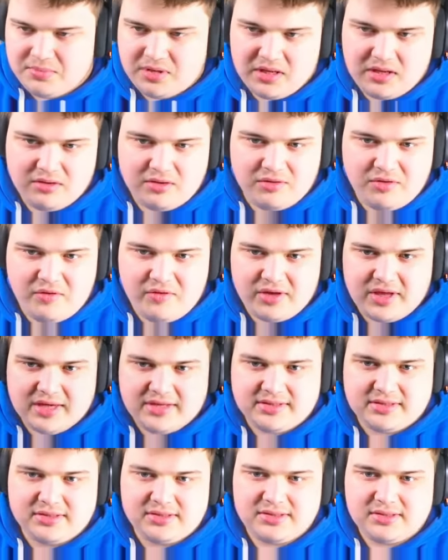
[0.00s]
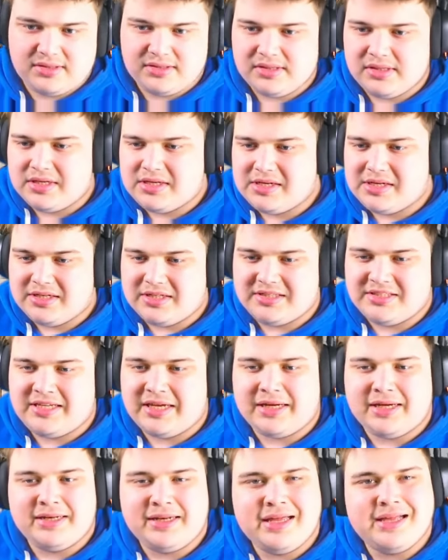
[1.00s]
in the revolver cases.
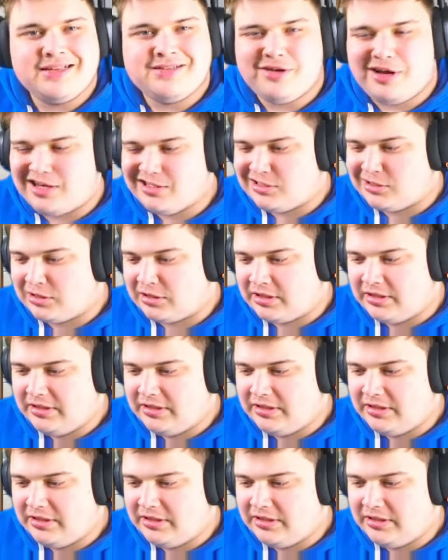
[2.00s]
Second day is not as lucky.